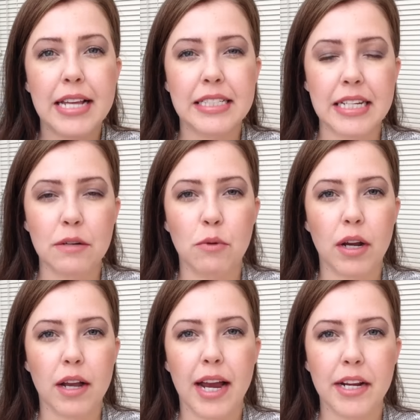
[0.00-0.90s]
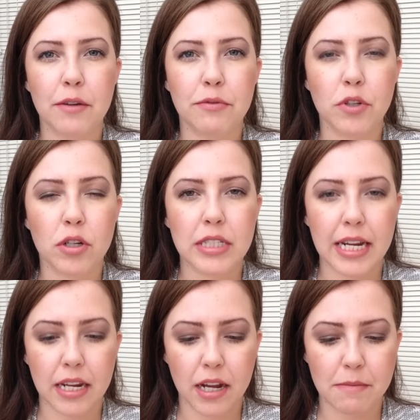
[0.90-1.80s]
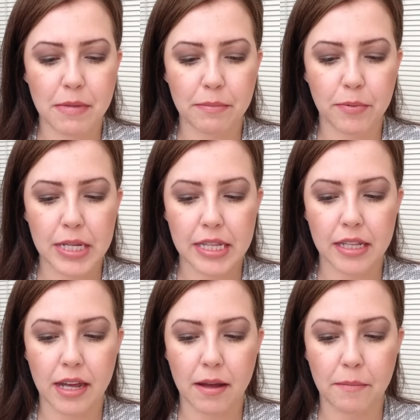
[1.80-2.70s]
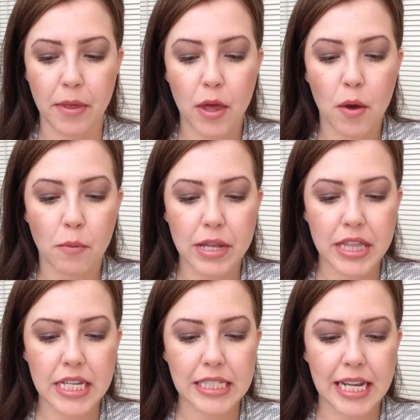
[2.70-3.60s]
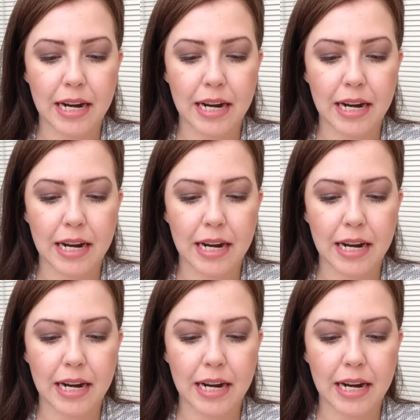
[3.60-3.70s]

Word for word: seeing what kind of looks I can come up with this.